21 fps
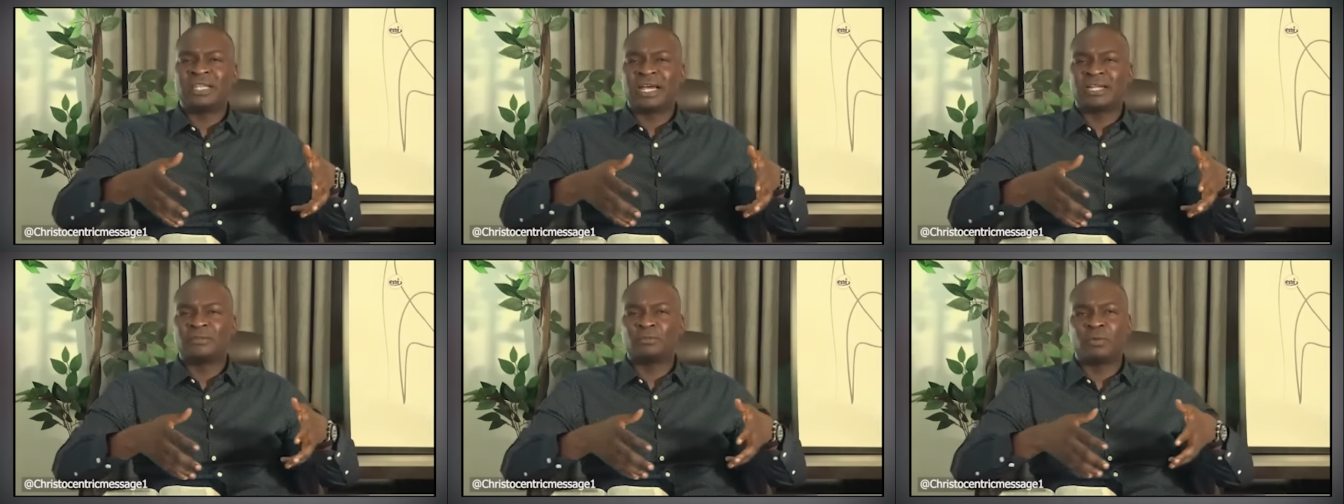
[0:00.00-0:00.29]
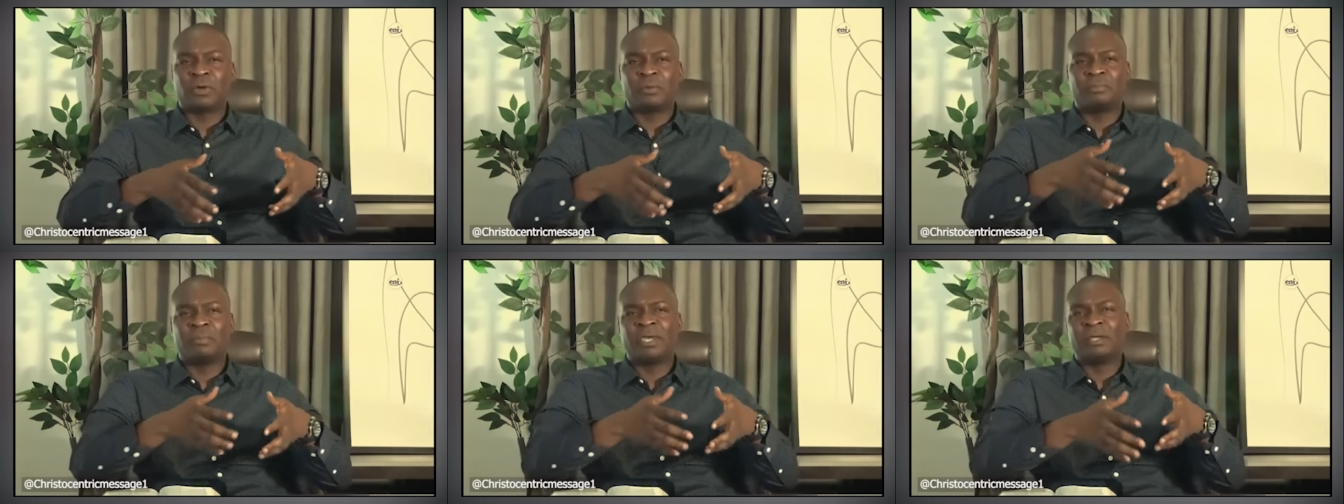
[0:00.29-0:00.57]
that
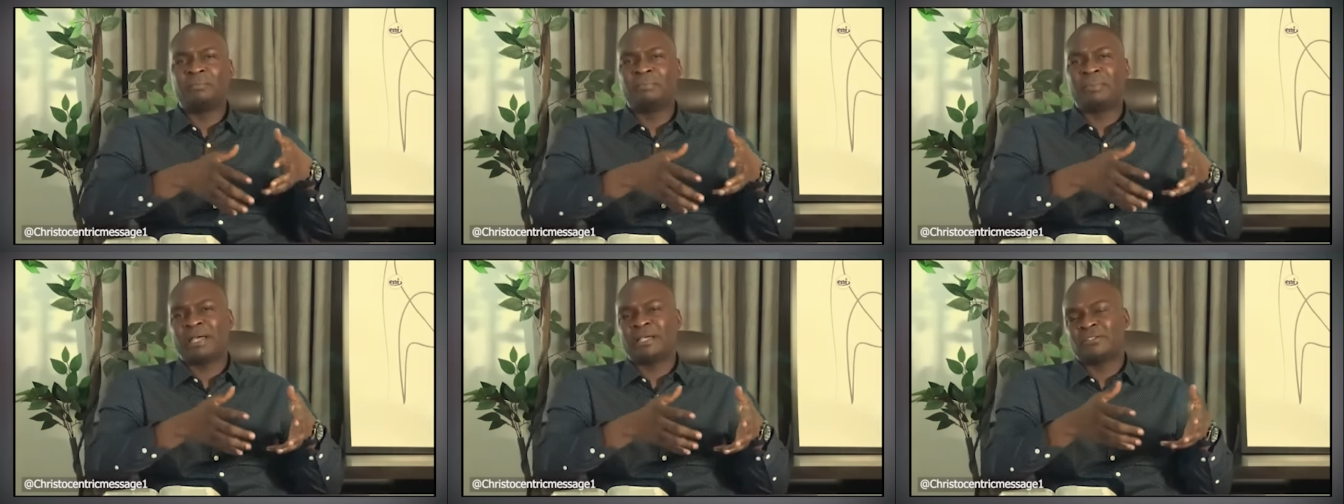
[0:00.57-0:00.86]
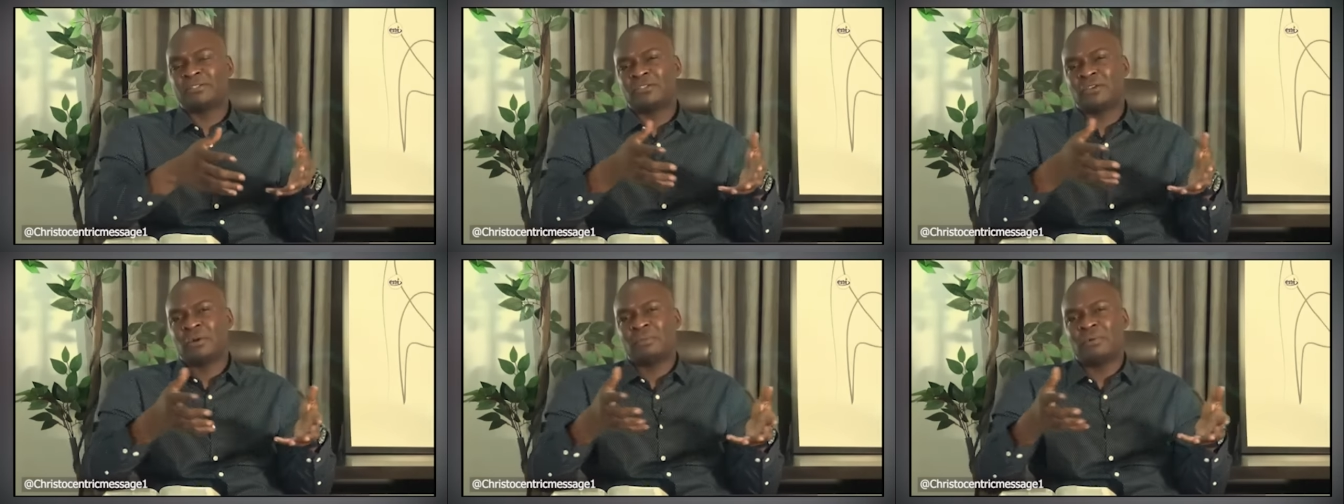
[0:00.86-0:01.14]
were made
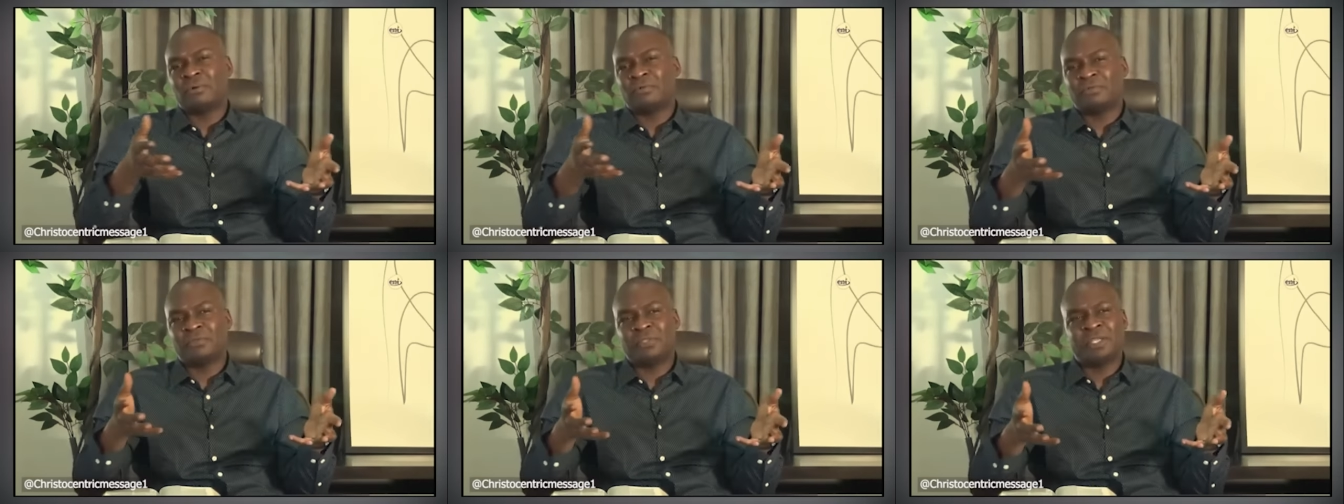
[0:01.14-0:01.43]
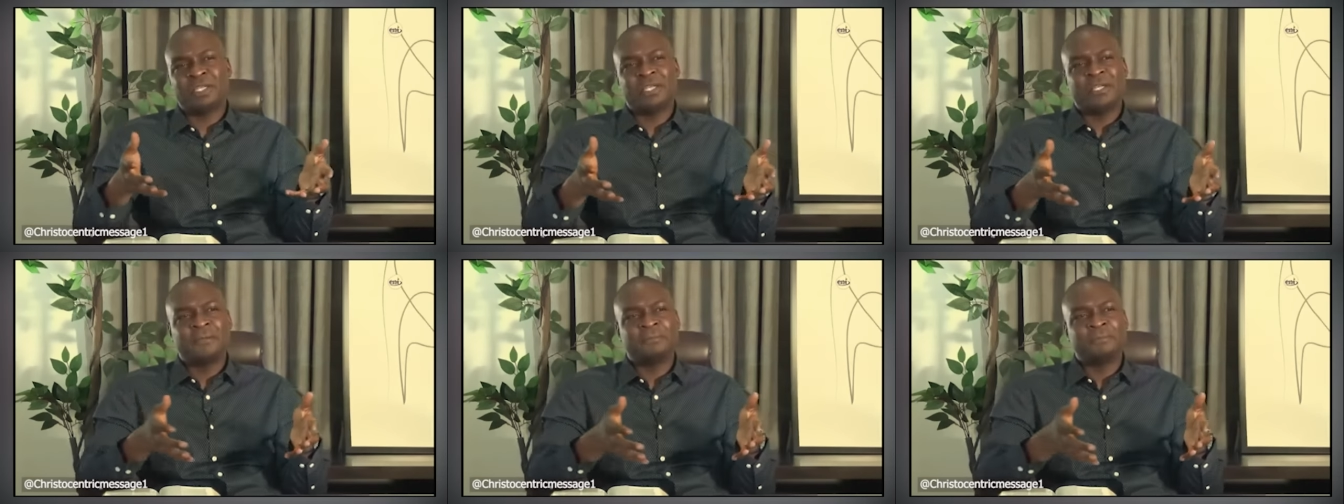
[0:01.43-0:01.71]
by some of
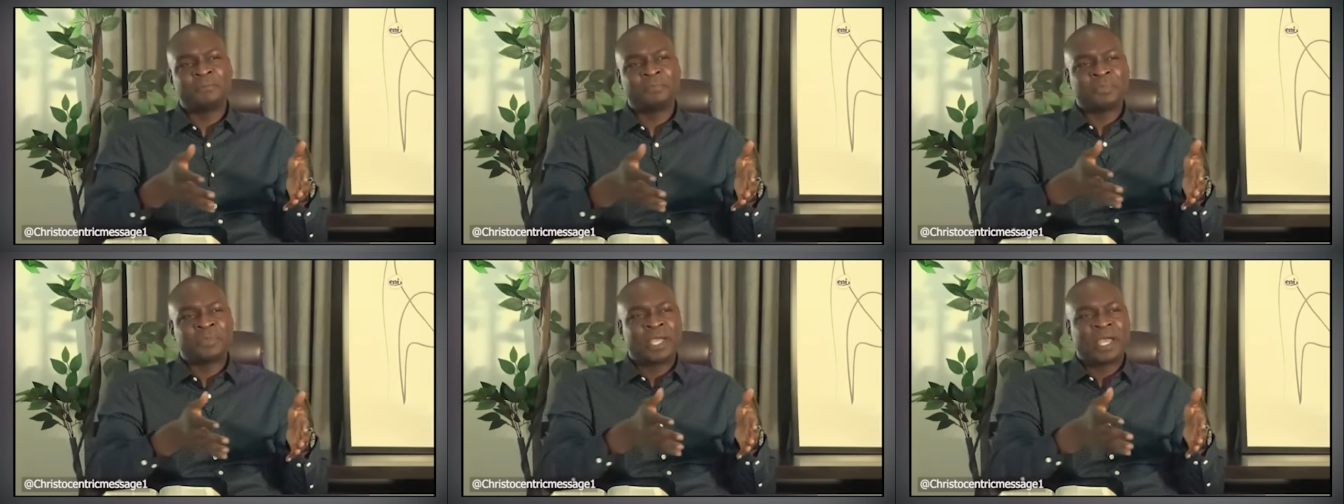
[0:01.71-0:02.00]
the